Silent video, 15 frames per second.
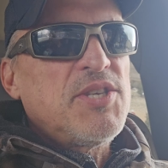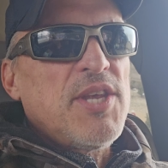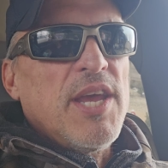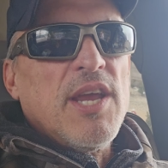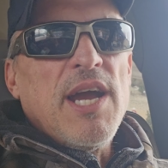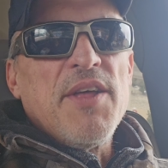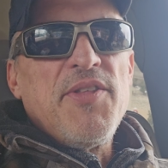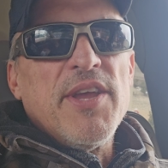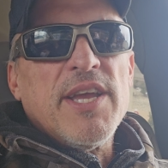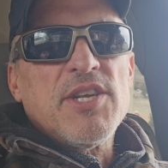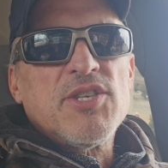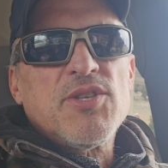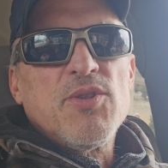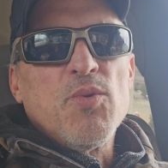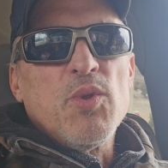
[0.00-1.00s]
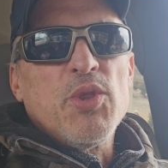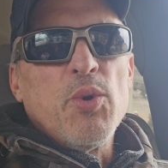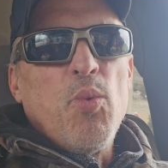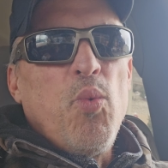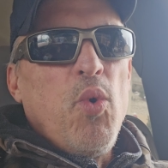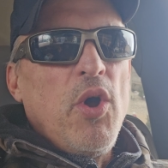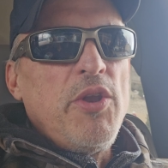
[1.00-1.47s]
it's like I think it's the,
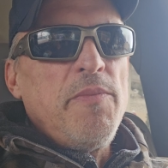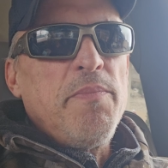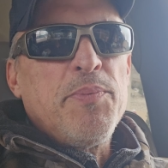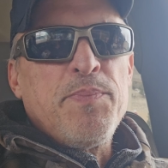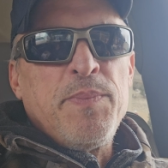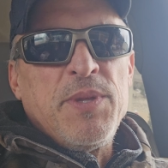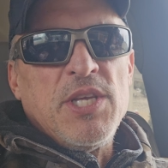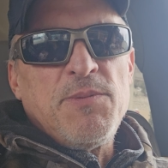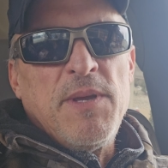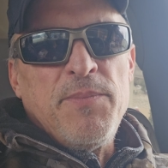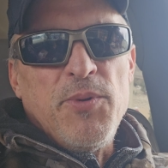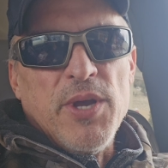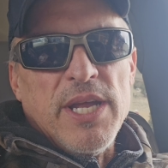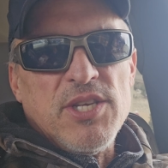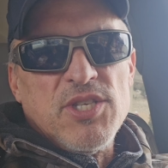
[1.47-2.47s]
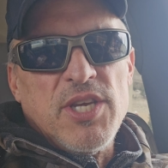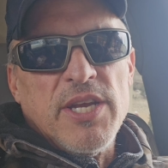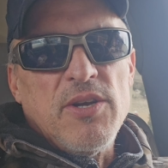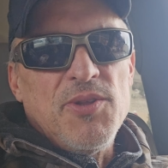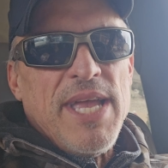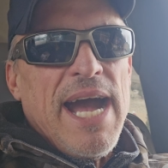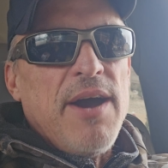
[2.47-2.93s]
the one these people get
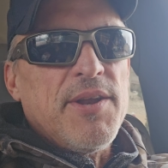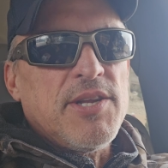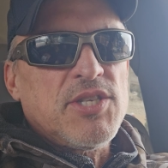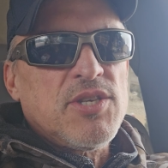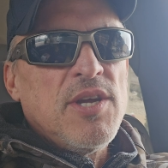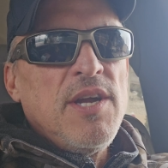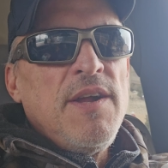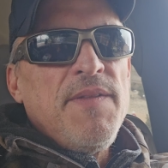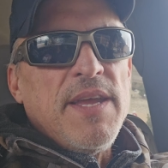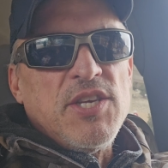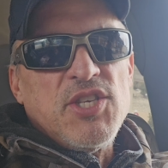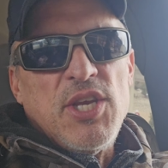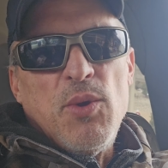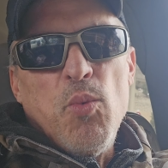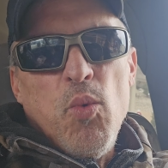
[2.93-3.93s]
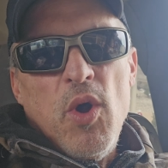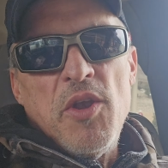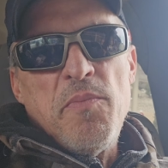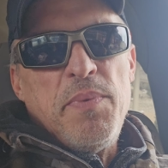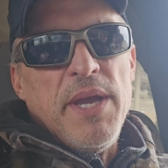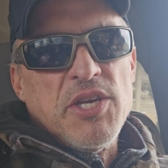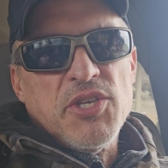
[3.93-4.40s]
singled out. It's they see
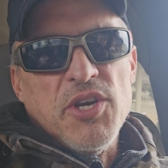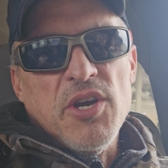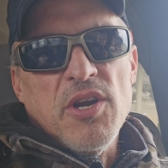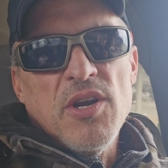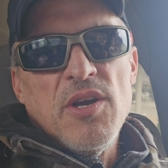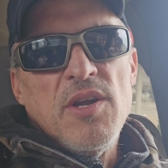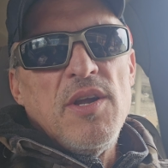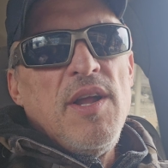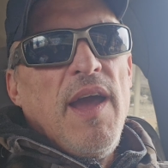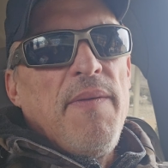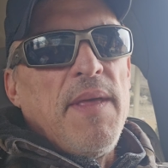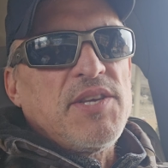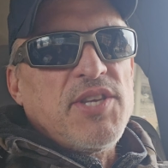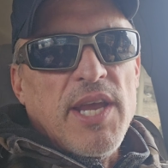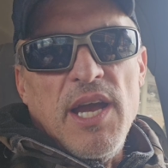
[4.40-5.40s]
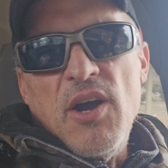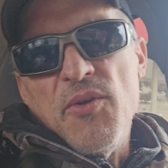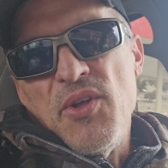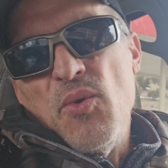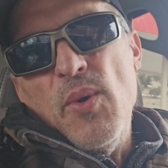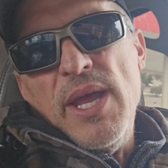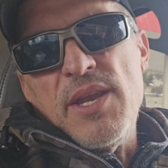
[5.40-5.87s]
one picture and they say,
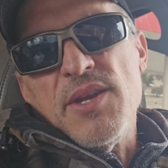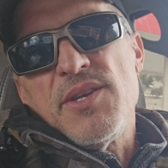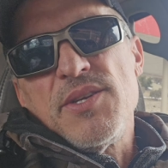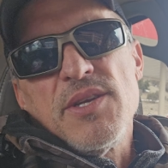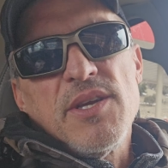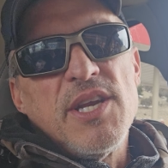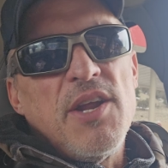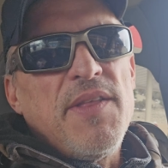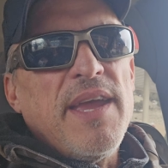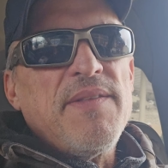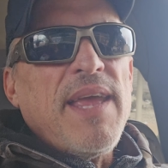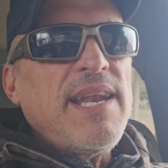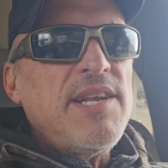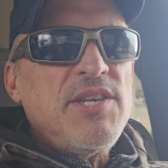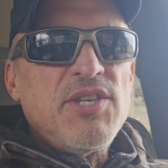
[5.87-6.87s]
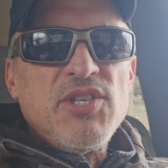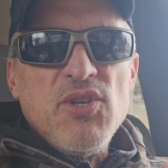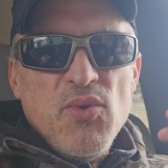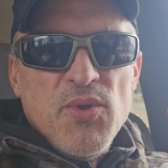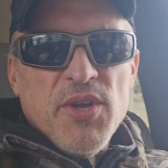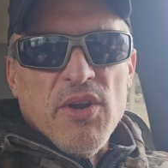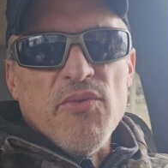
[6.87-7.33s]
"Oh, the wind." You know, they they didn't
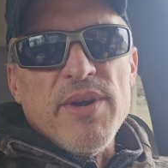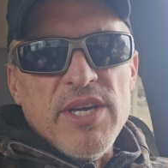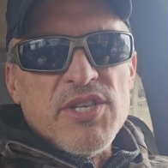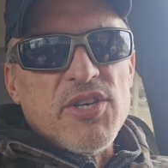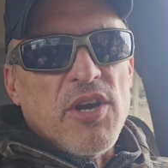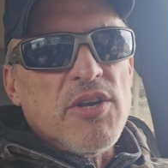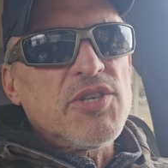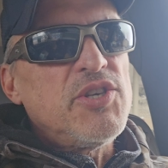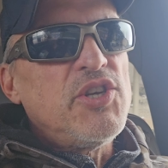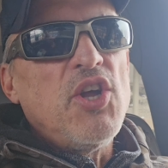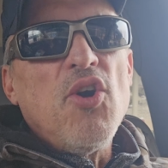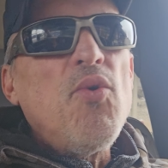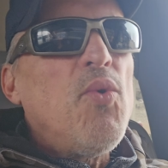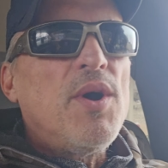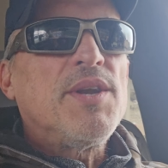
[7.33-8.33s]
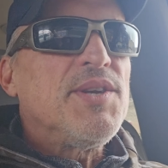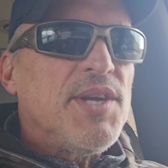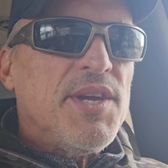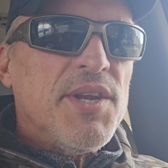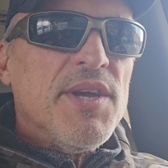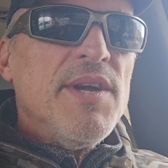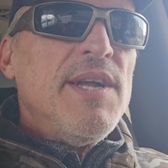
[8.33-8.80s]
do their research. No one
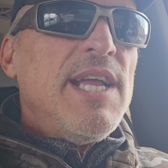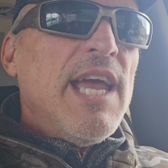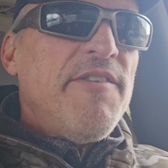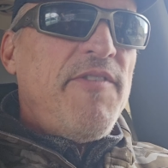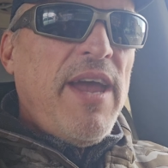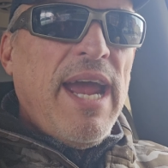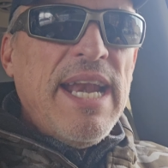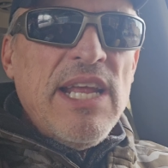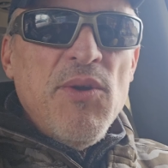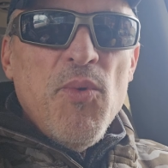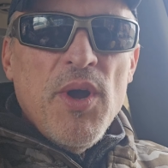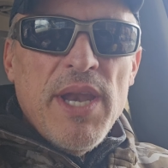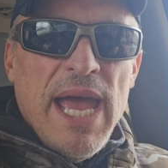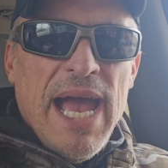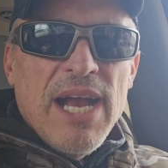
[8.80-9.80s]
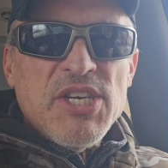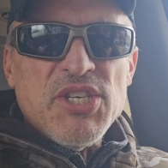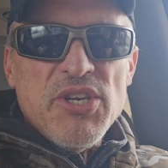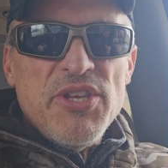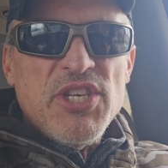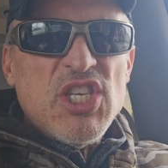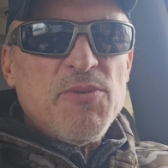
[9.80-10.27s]
did. If anyone
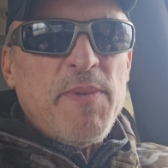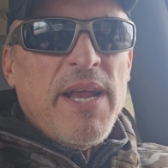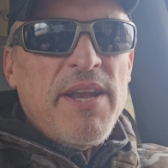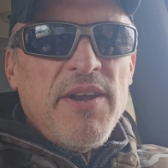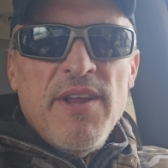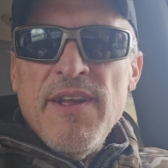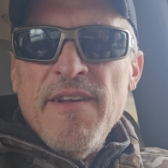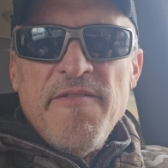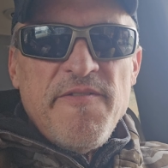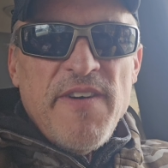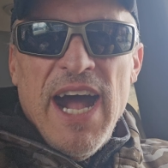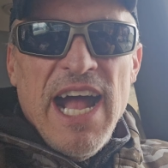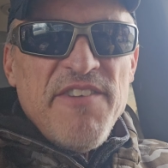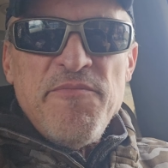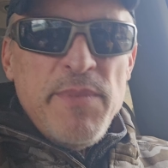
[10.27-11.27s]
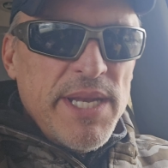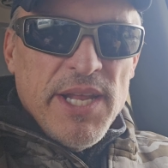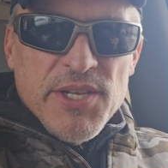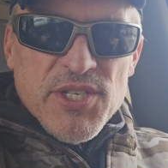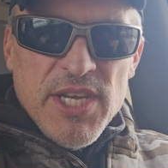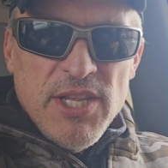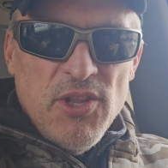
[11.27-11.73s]
actually spent 5
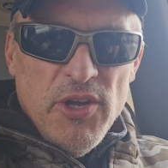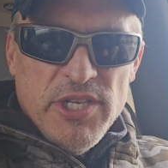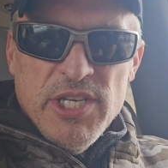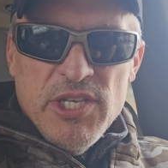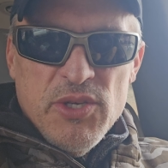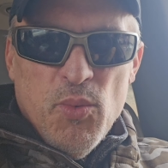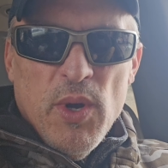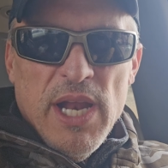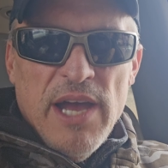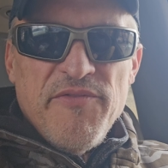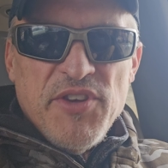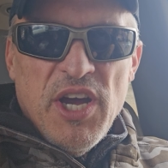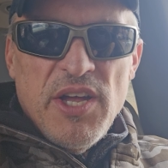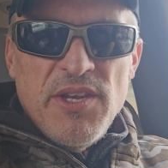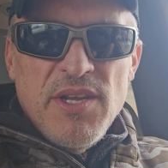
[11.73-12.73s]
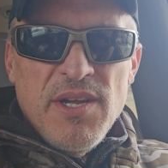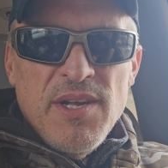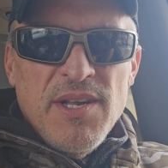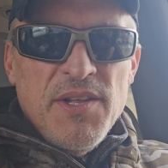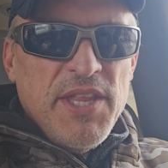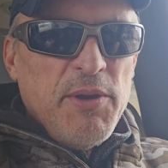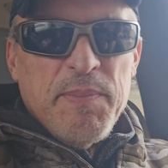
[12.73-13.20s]
minutes and looked into what I've done,
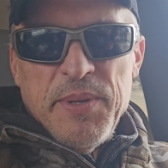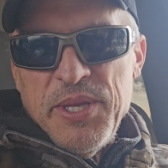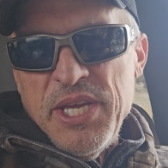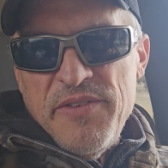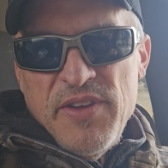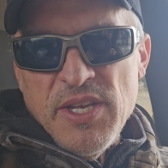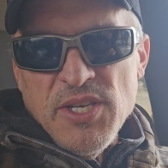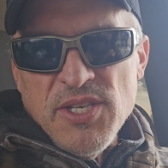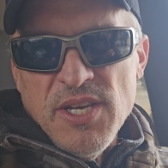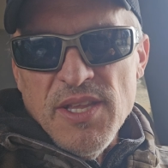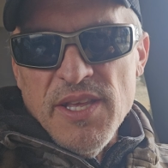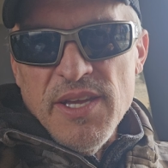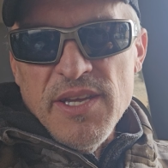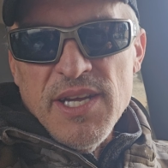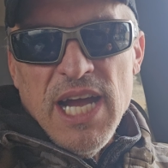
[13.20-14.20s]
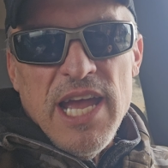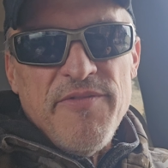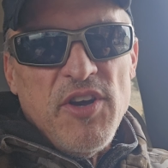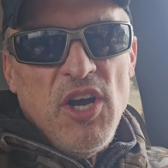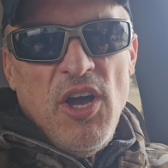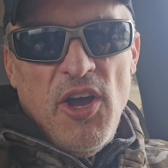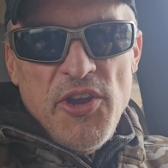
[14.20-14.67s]
they would believe instantly. I
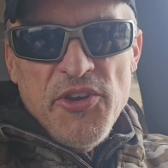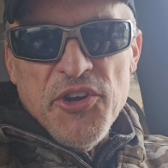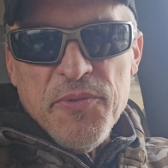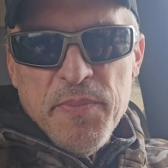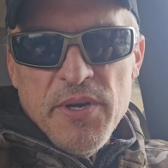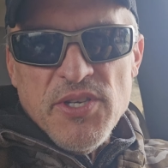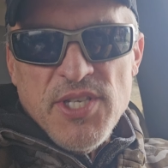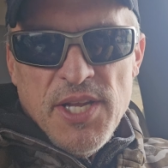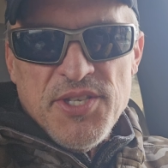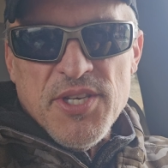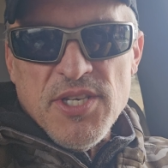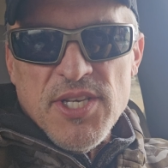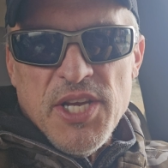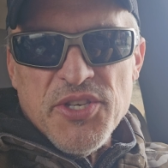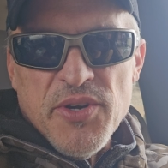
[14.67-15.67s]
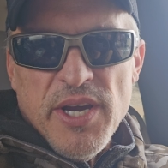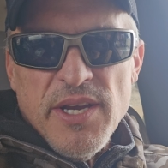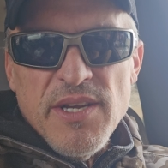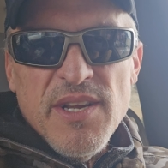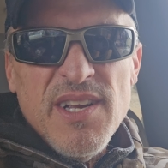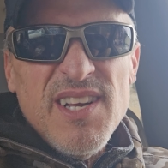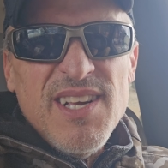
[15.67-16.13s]
have a 100% success
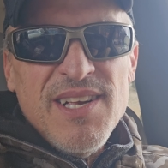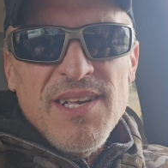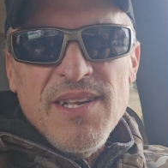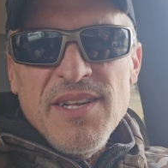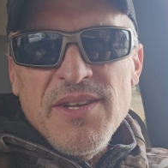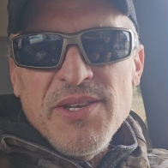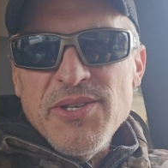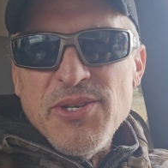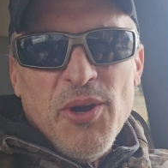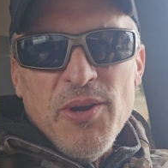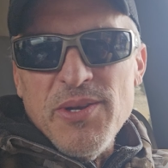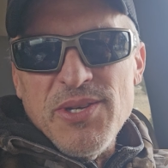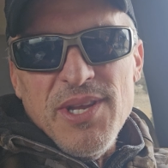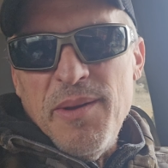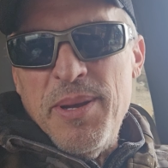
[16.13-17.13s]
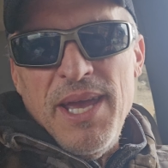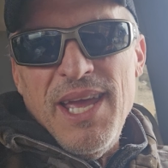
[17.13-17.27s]
rate. Don't